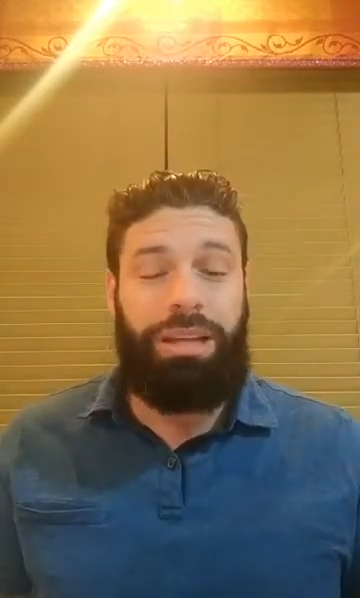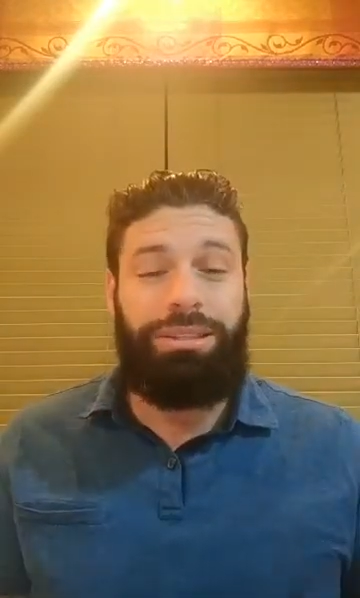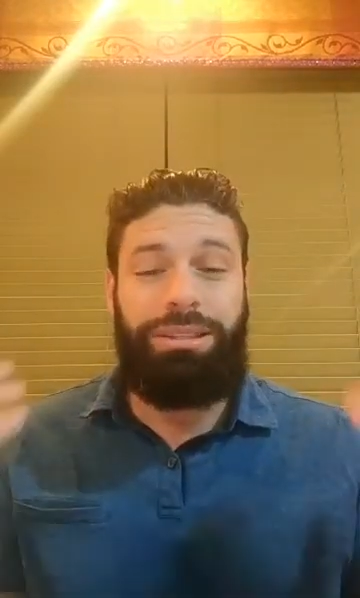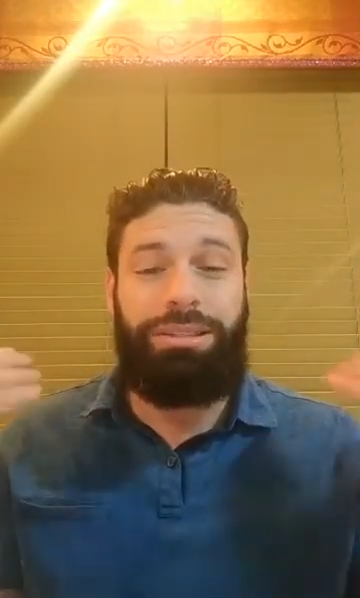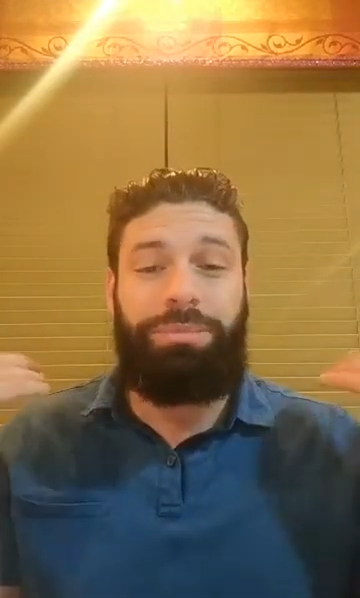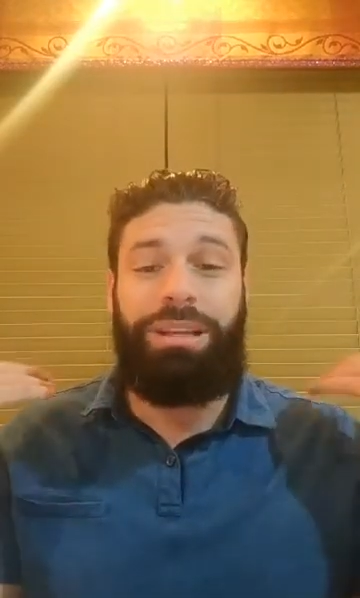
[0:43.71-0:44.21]
This
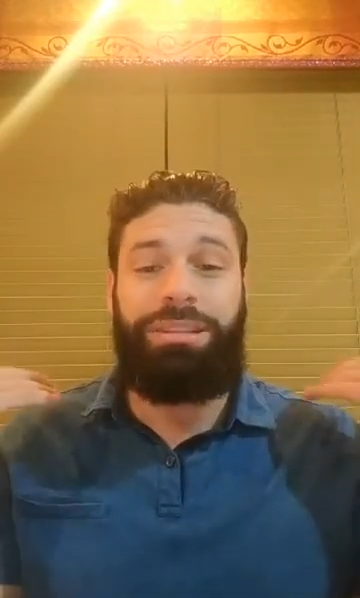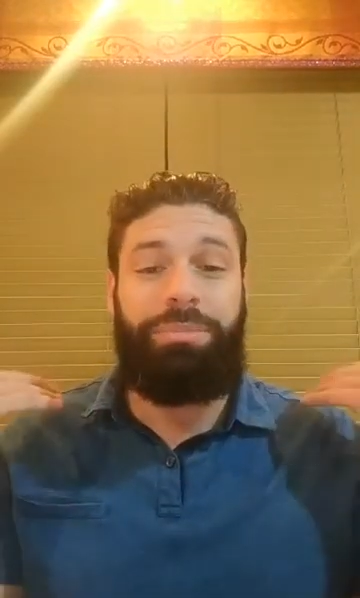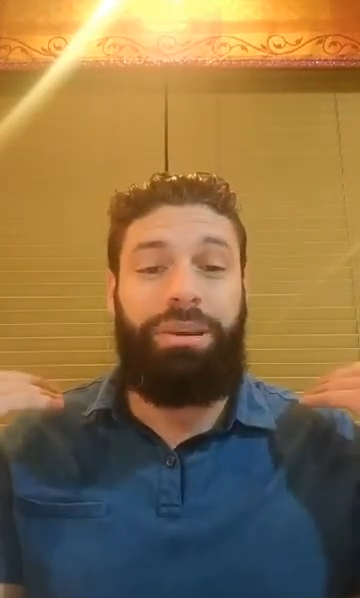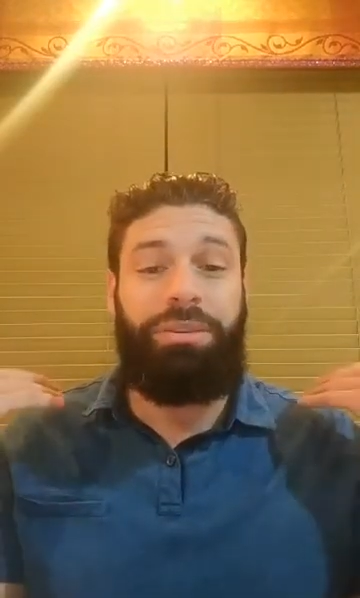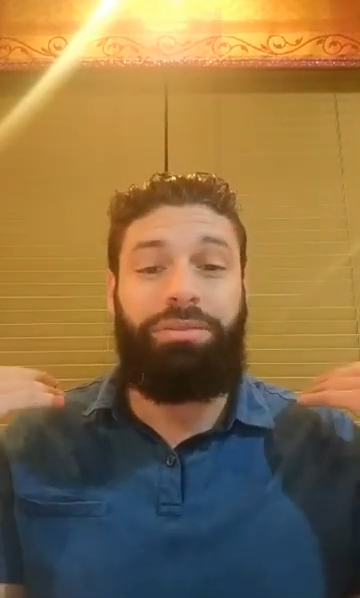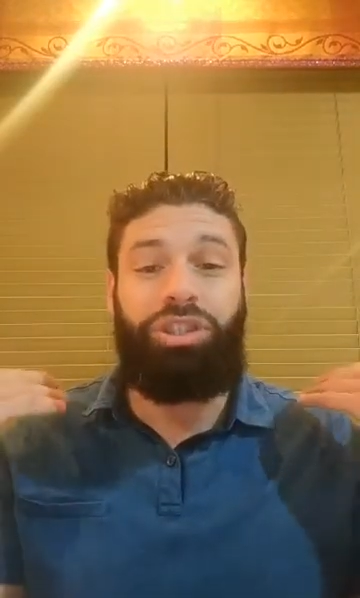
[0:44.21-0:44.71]
is meant to be
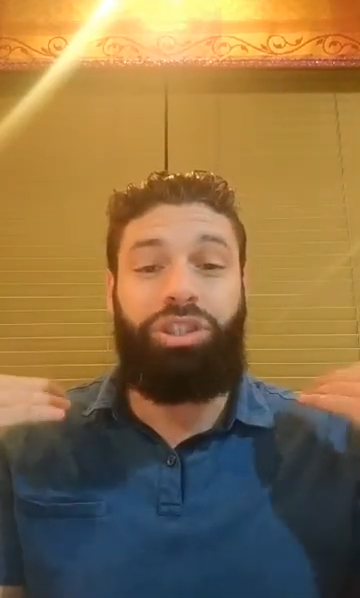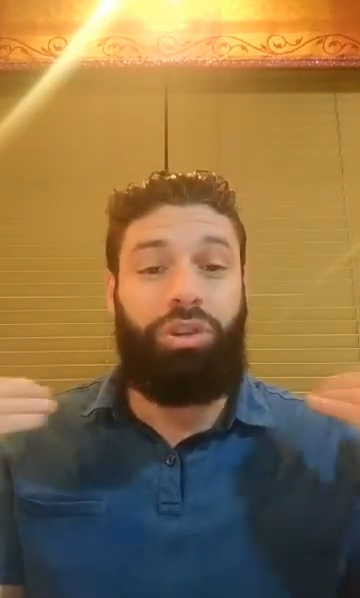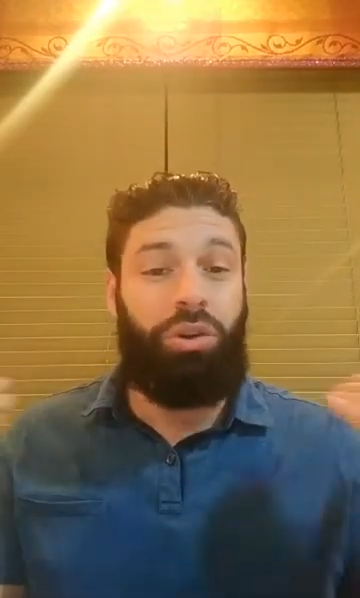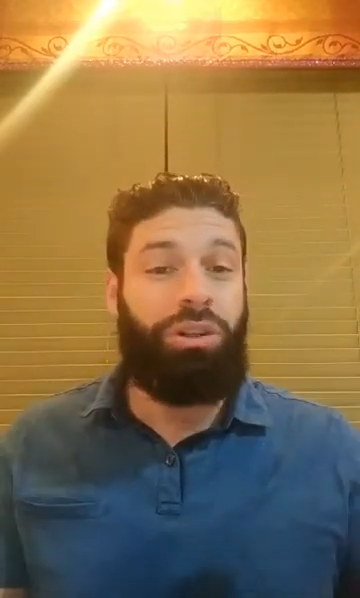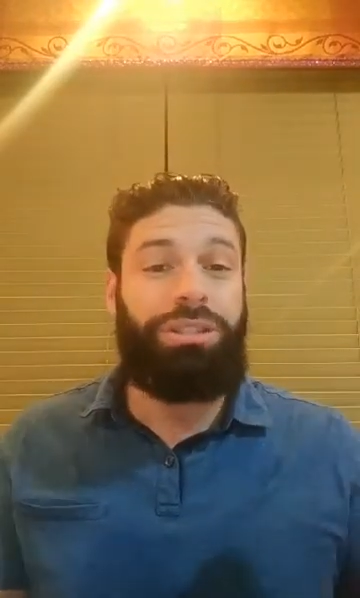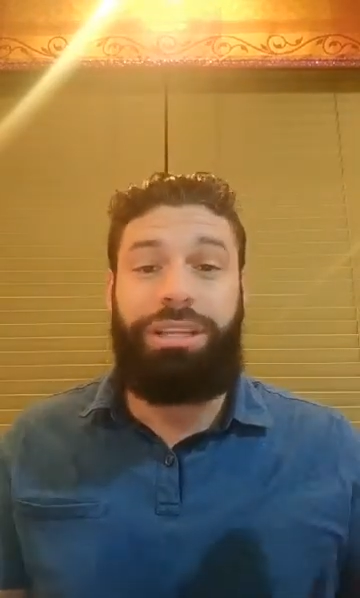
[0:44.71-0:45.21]
a
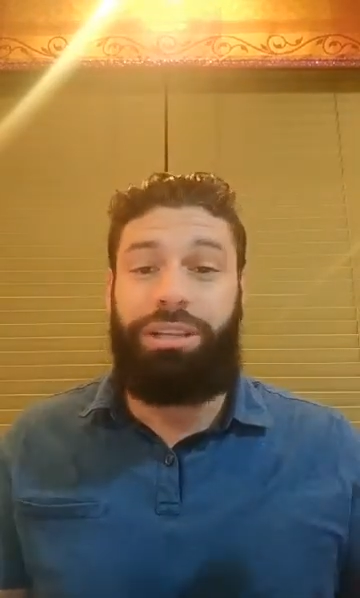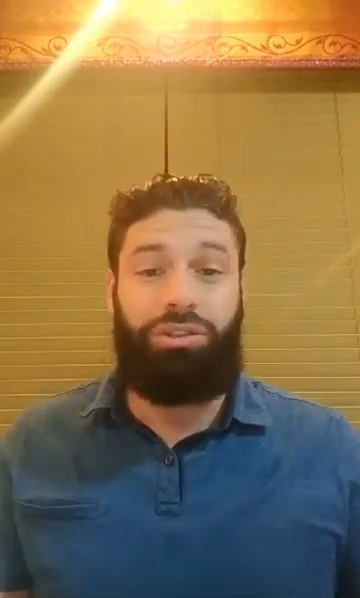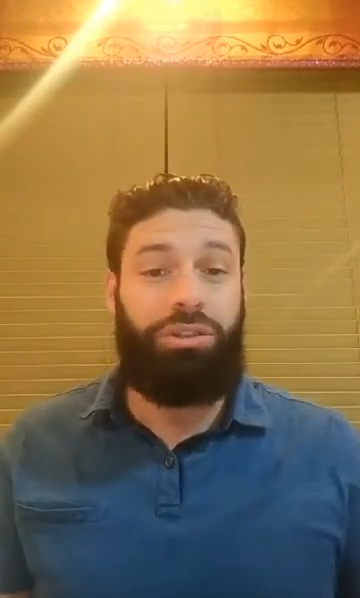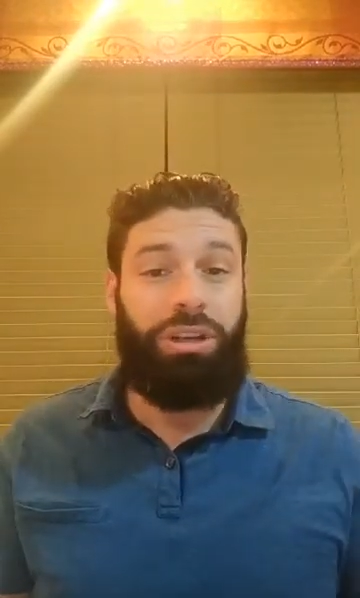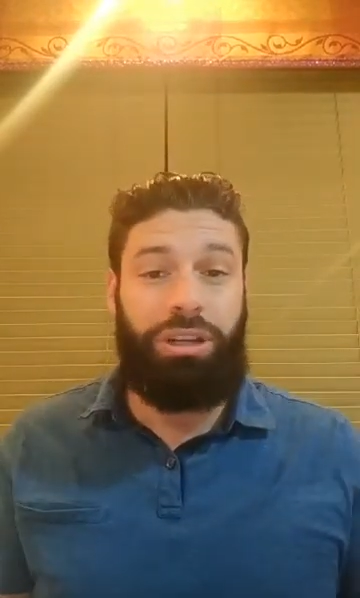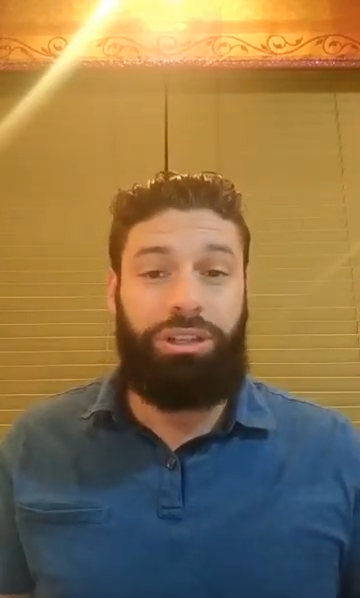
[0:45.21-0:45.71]
short
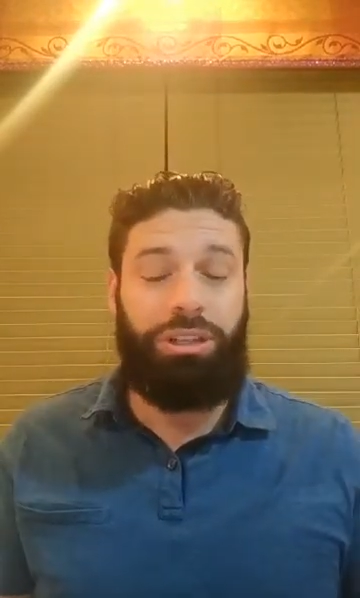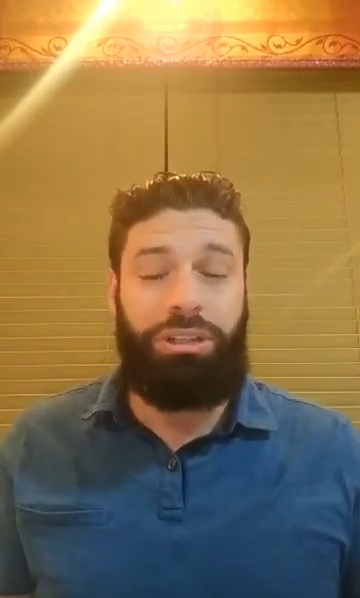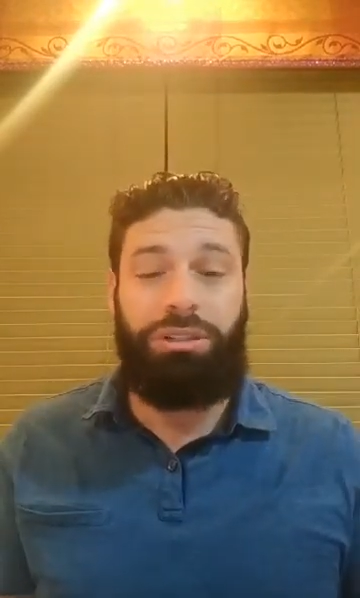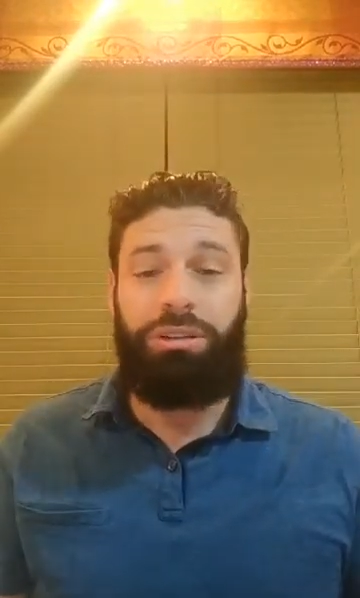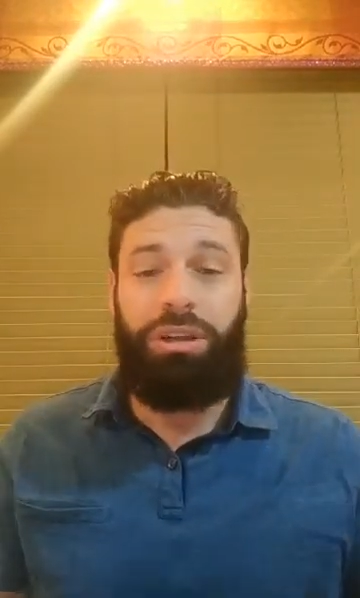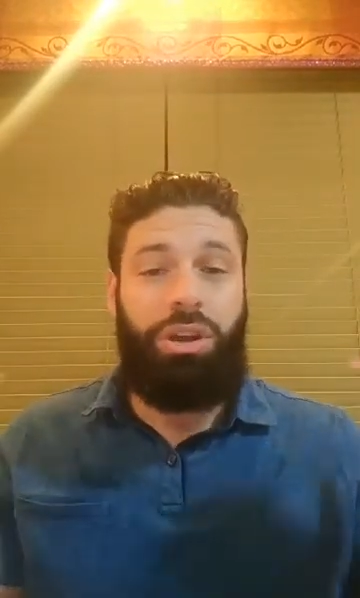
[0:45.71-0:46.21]
introduction
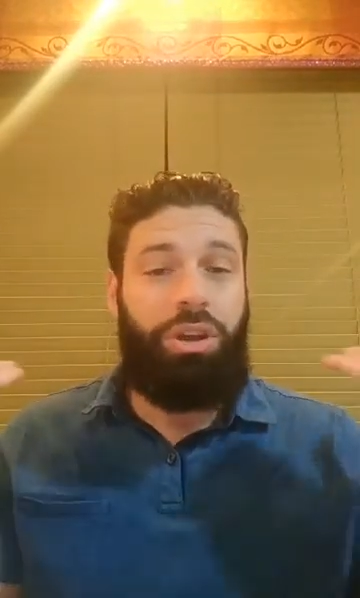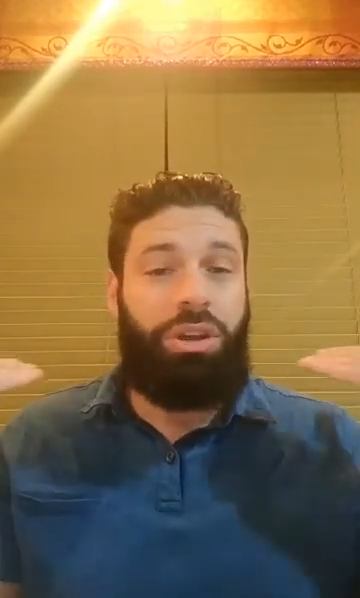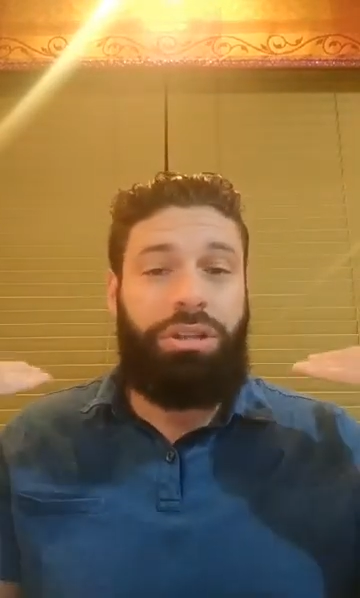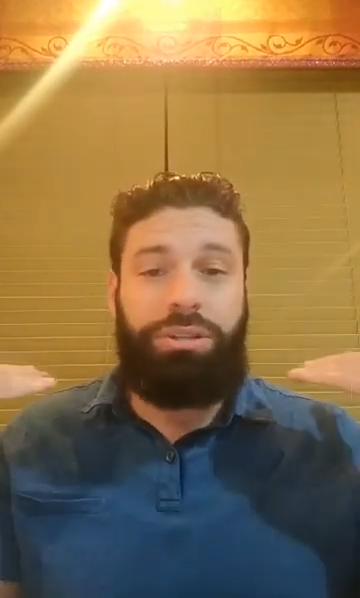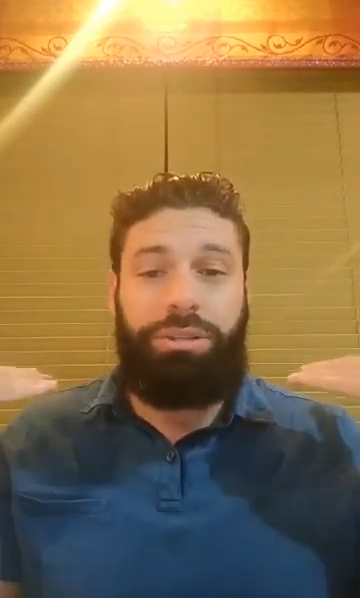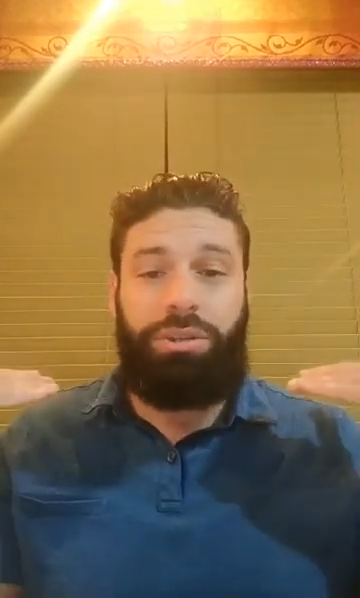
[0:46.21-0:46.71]

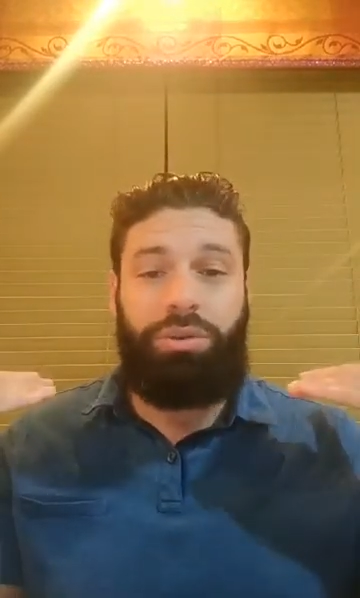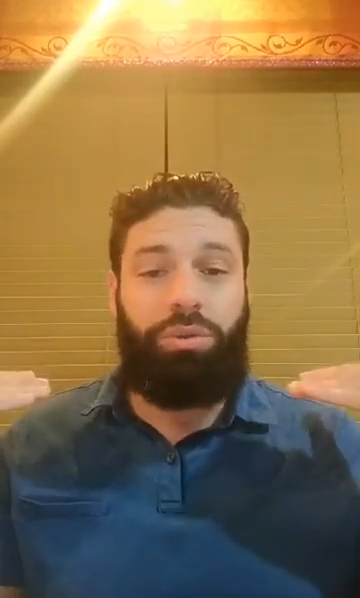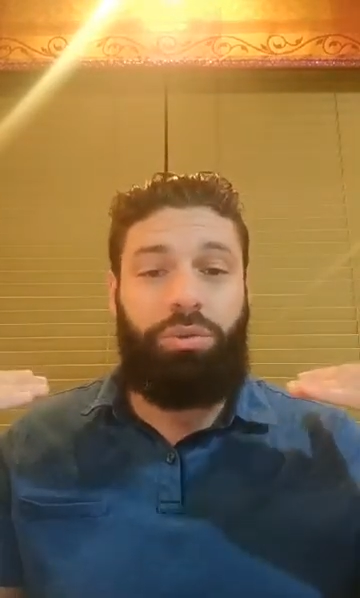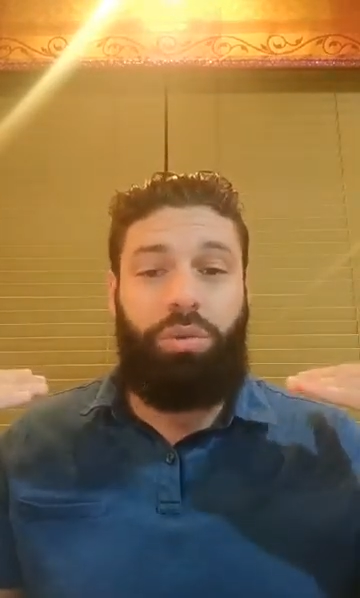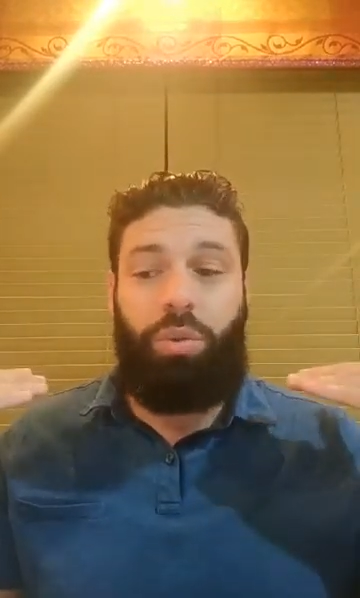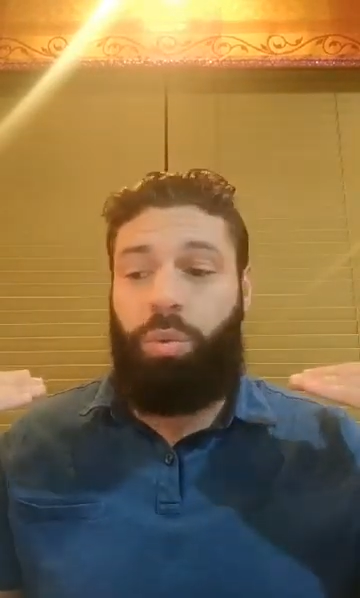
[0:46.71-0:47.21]
to
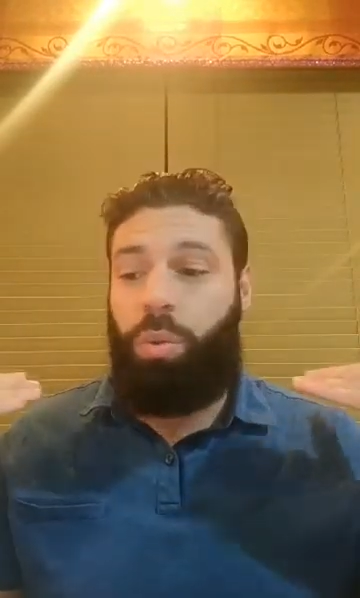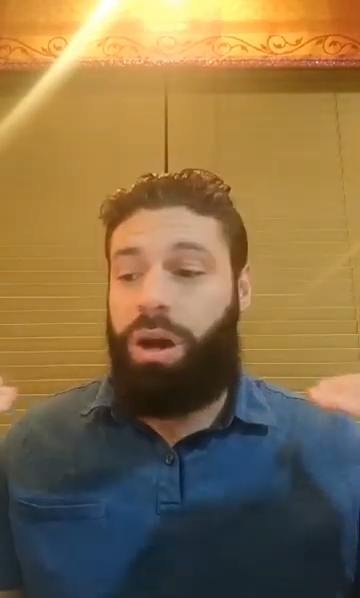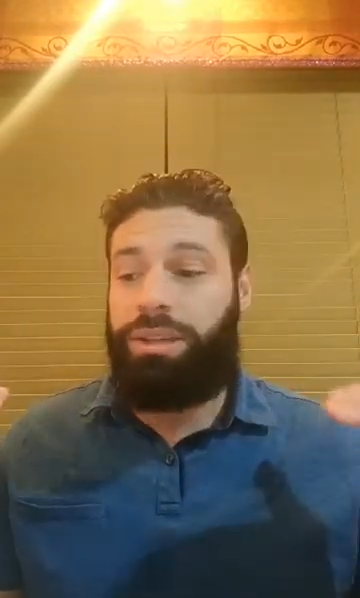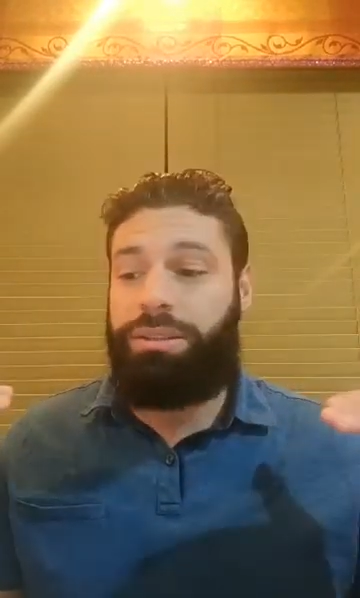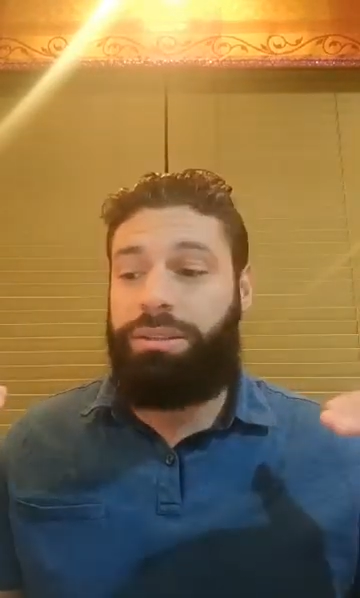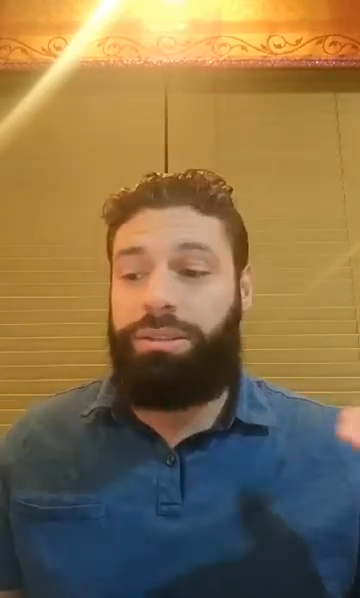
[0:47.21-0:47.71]

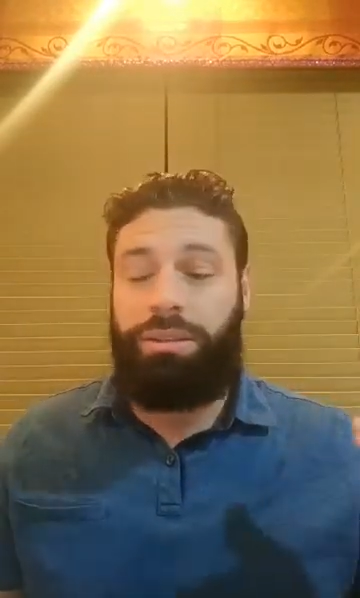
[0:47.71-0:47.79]
what